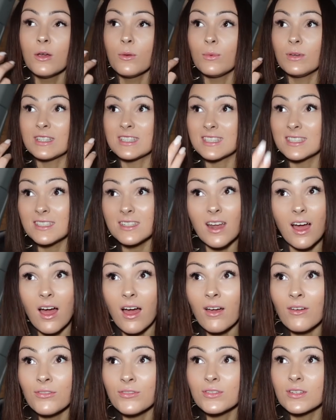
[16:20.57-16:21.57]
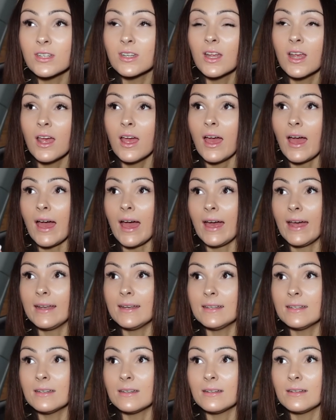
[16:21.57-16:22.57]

We're stuffed and